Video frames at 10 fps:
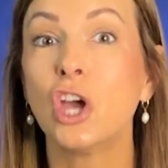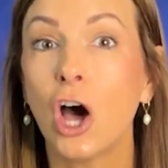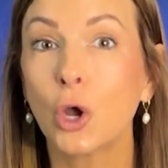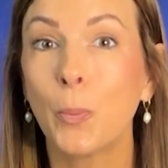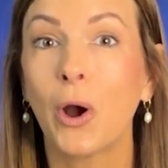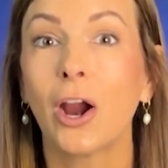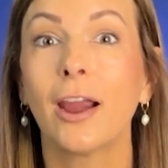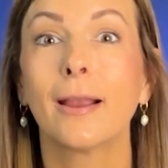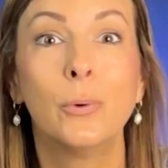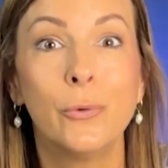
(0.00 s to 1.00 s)
dog
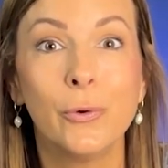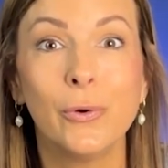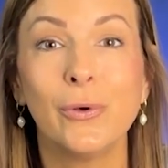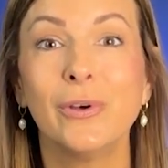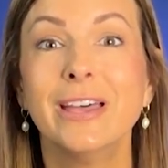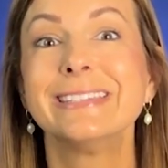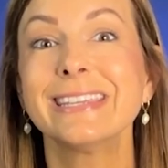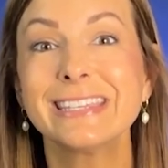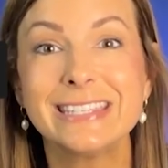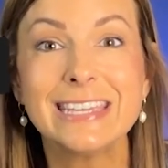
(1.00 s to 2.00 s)
park, pool,
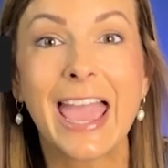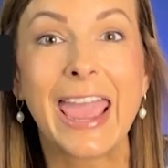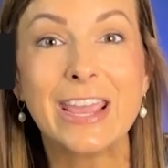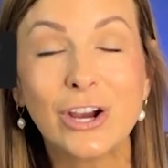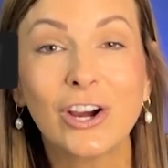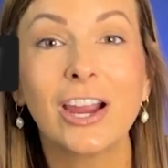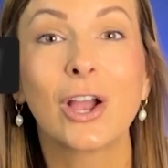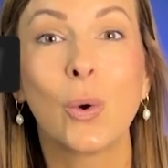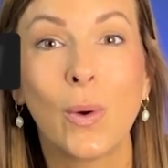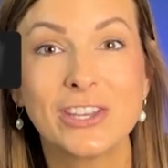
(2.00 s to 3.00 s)
sixty acre
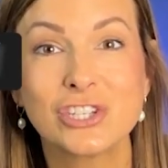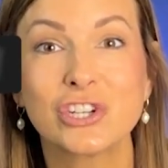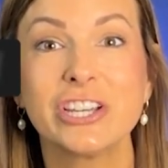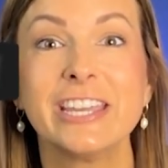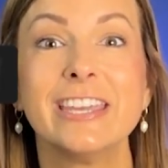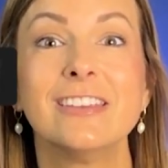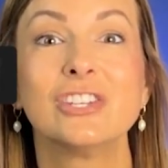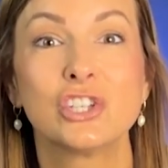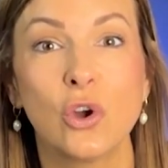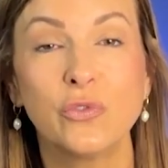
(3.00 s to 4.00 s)
equestrian
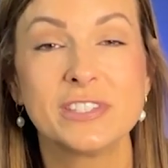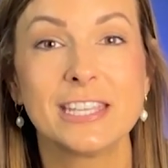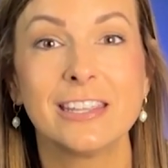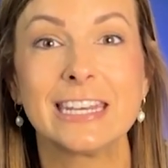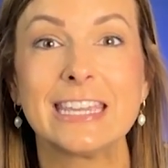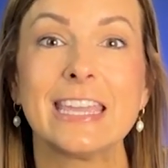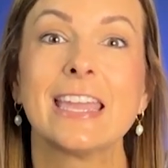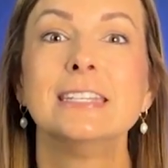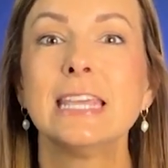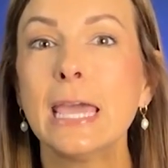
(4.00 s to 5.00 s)
show facility,
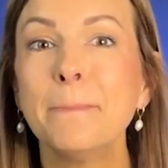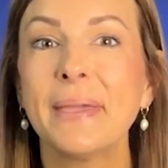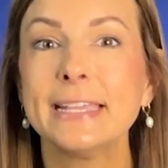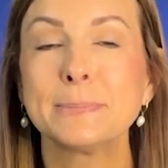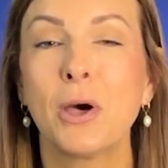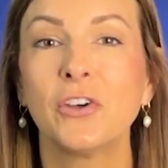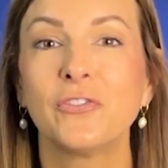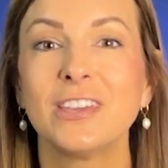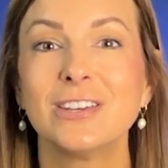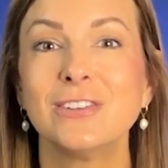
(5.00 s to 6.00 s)
ten baseball
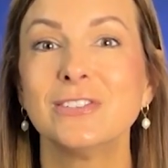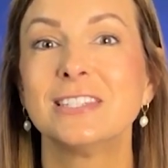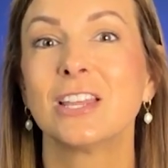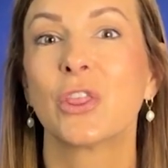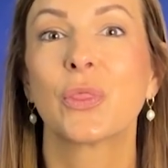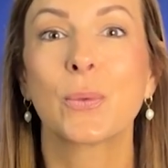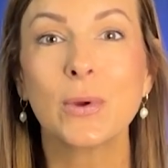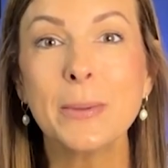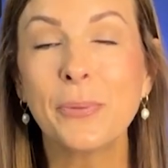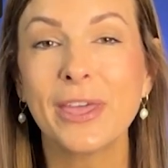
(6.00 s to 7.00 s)
fields,
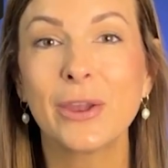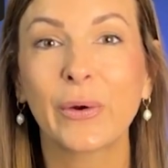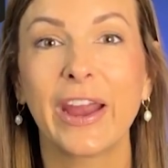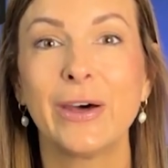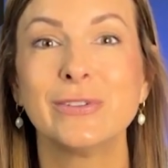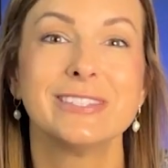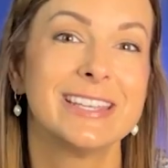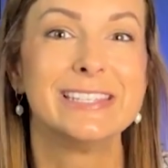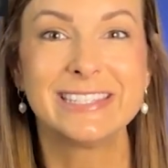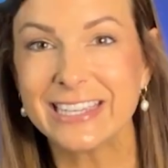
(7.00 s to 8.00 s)
three playgrounds,
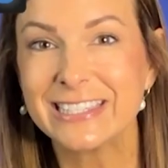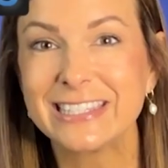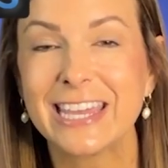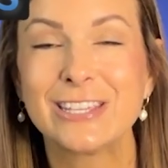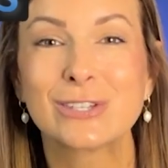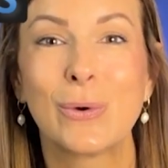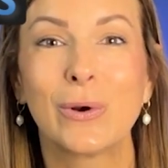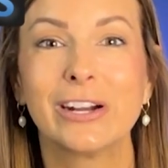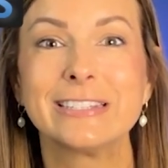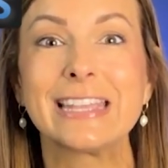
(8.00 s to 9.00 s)
six tennis
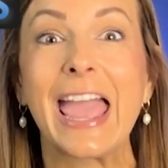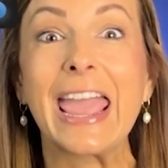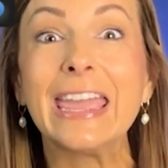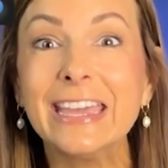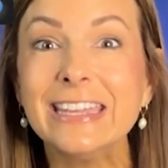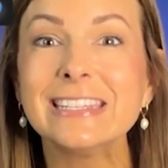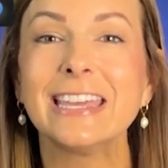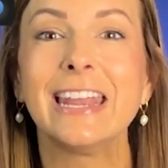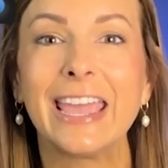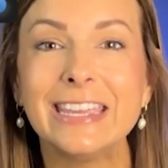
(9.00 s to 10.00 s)
courts, and
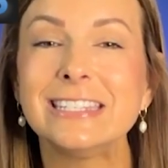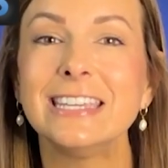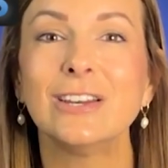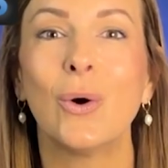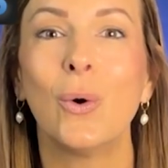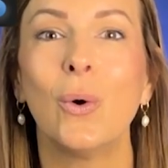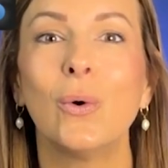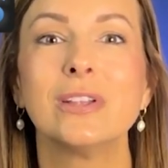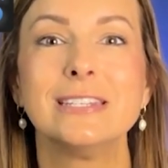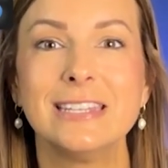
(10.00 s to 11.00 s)
an eighteen
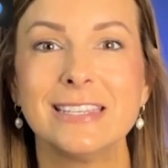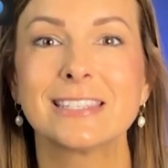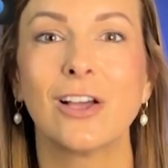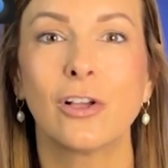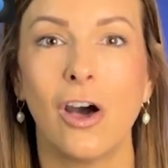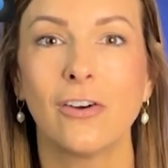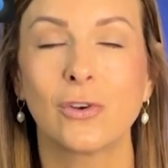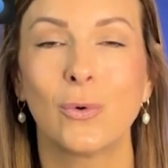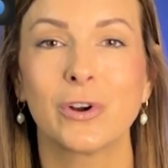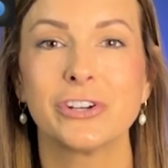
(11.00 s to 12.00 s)
hole disc golf
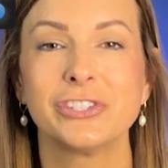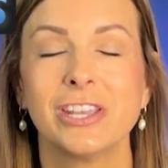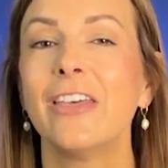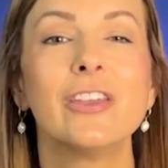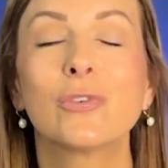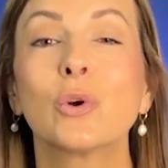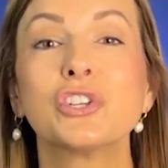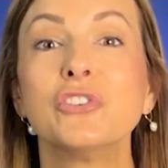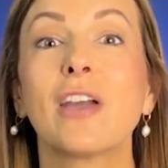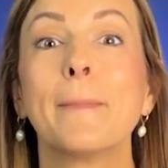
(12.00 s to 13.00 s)
course. And then of
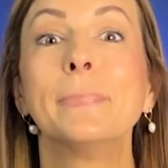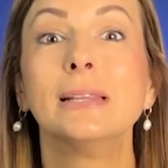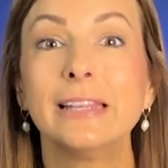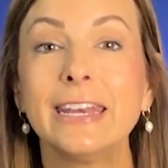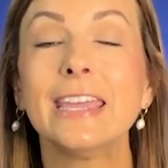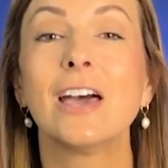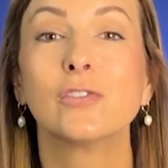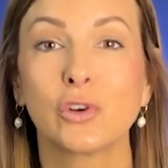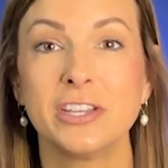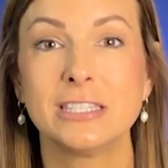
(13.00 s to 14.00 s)
course you've got plenty of
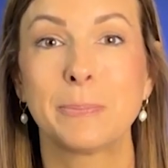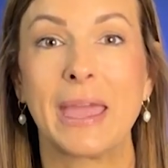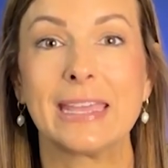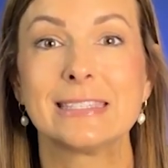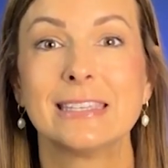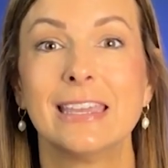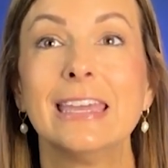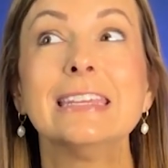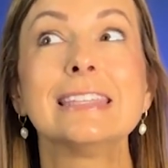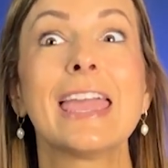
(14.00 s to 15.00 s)
green space.
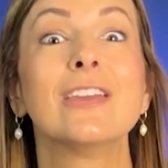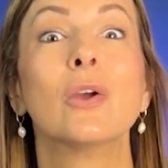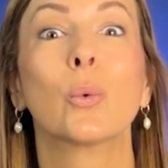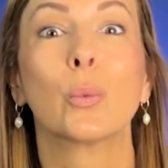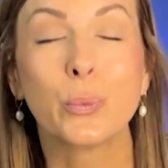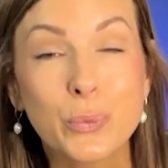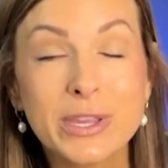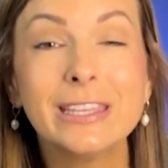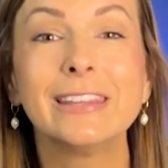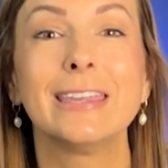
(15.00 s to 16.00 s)
It is a
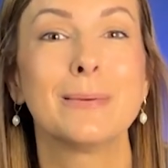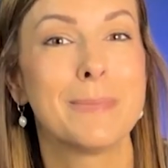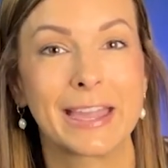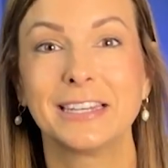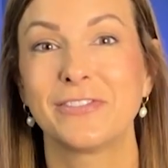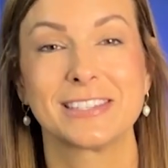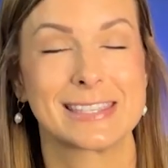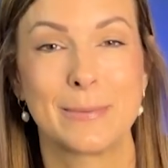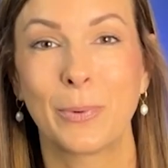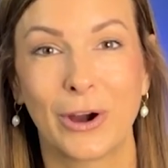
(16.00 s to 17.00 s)
really
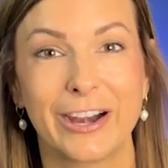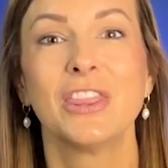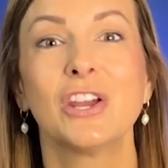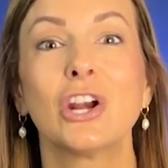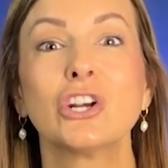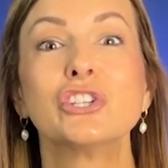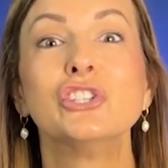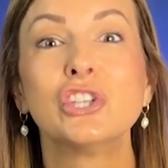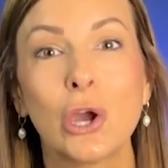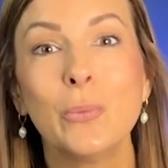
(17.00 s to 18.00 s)
magnificent park. There are
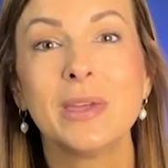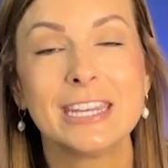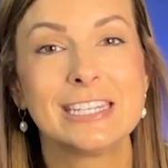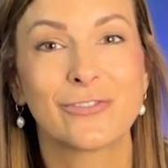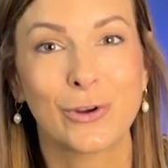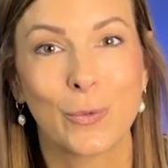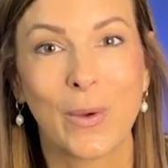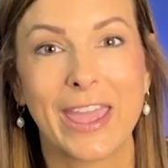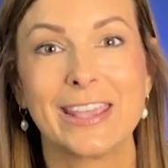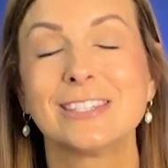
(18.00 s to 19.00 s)
so many different
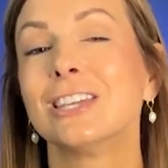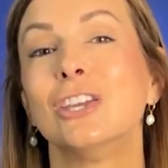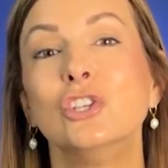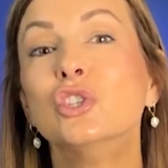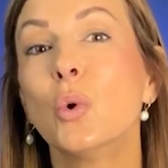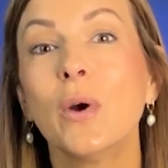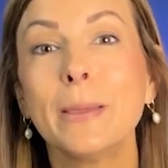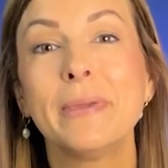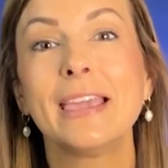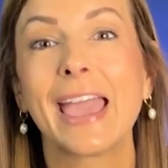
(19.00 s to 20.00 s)
ways to enjoy
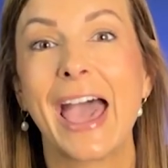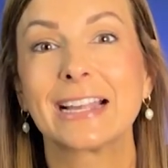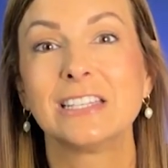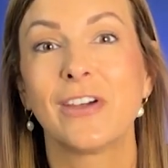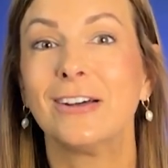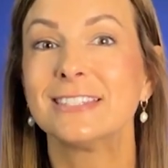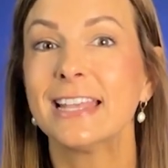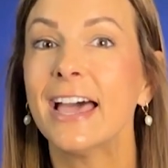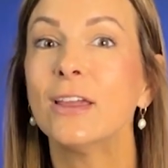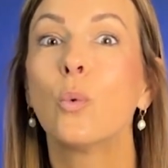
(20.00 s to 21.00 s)
being active
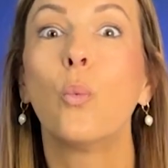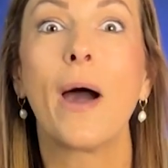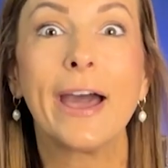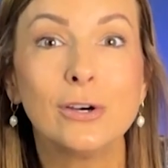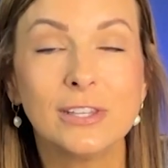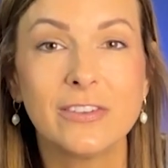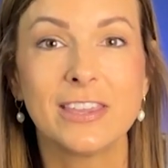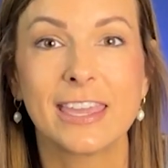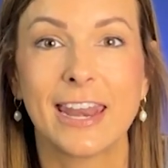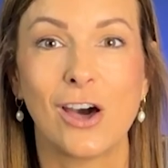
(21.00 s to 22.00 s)
outside while
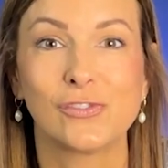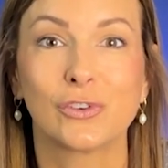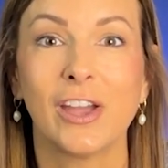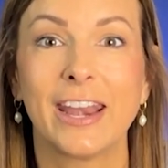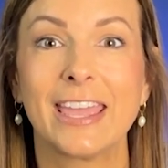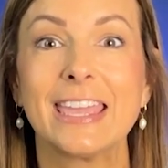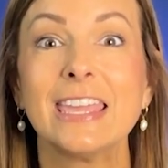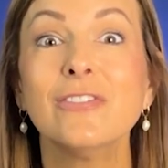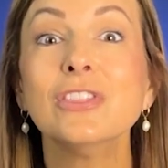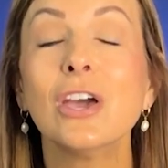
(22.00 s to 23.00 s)
living in Alpharetta,
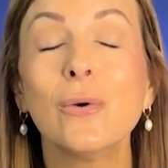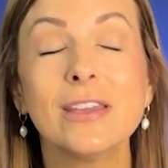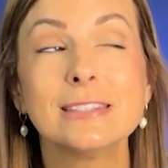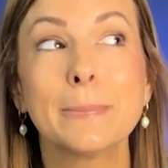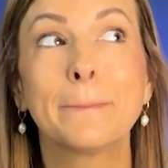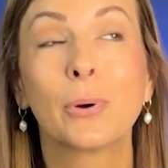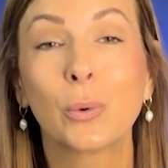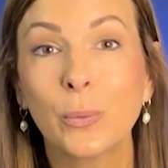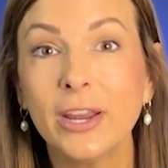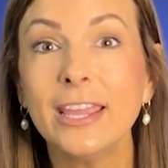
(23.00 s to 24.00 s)
even though it's a
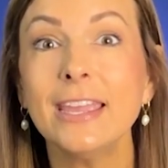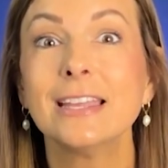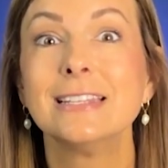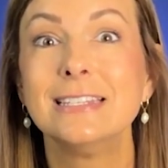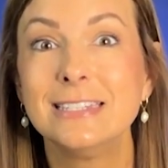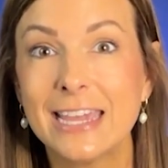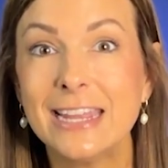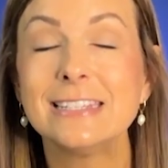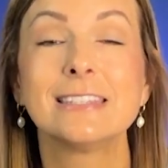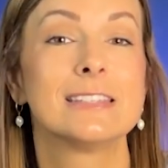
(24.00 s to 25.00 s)
pretty
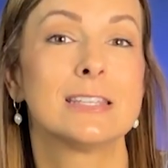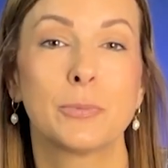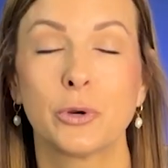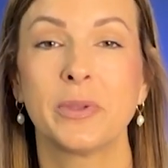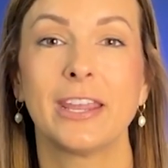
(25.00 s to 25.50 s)
dense suburban